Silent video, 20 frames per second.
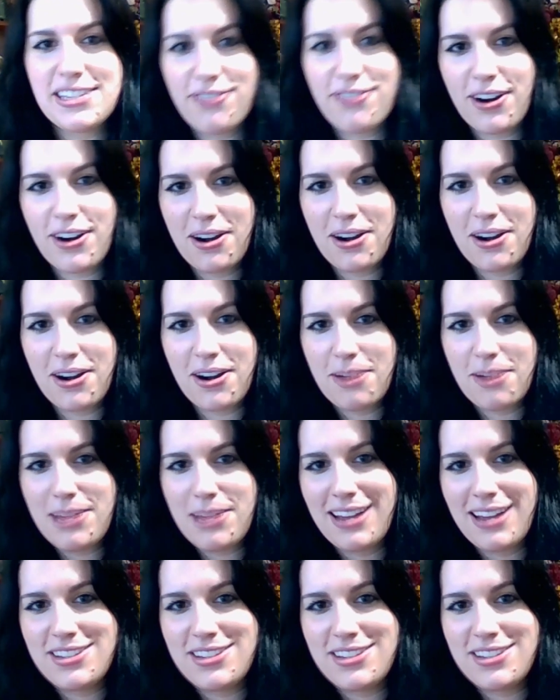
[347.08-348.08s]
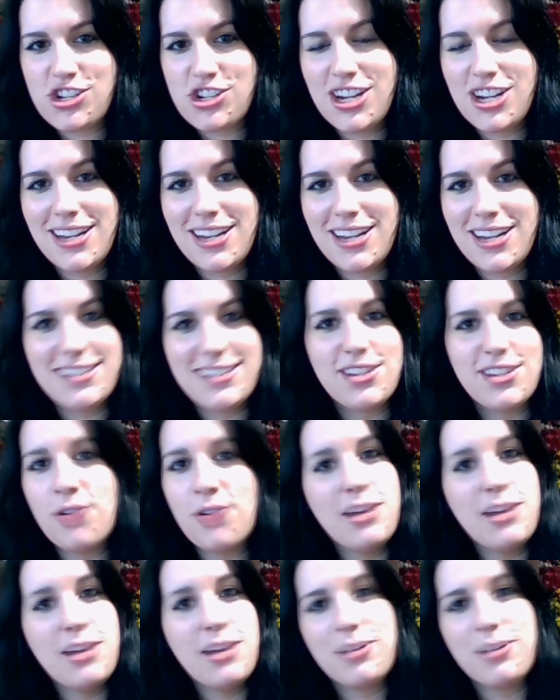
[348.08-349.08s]
for her because she is so
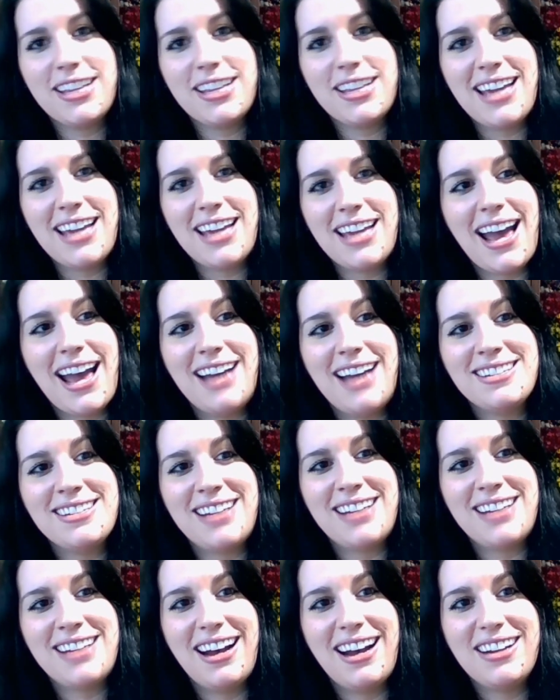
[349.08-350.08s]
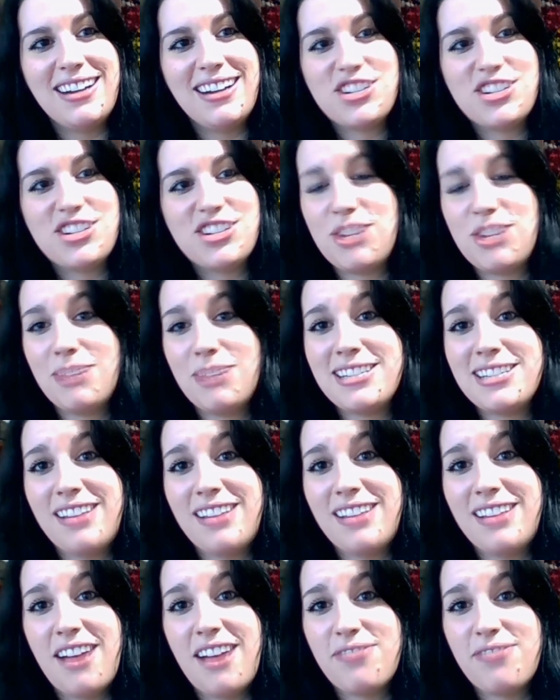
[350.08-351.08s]
knitworthy and she reads a
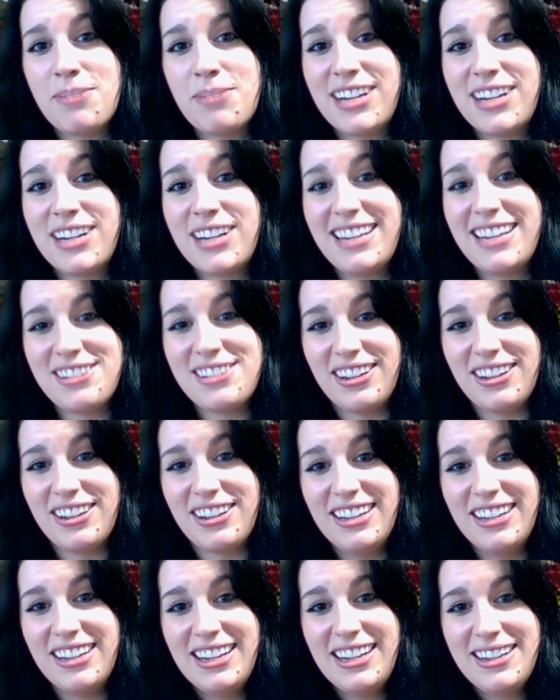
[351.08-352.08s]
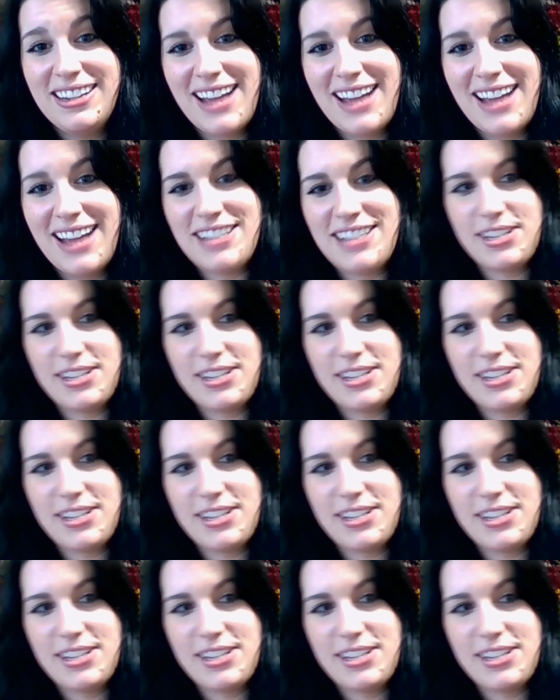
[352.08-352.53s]
lot from her Kindle. And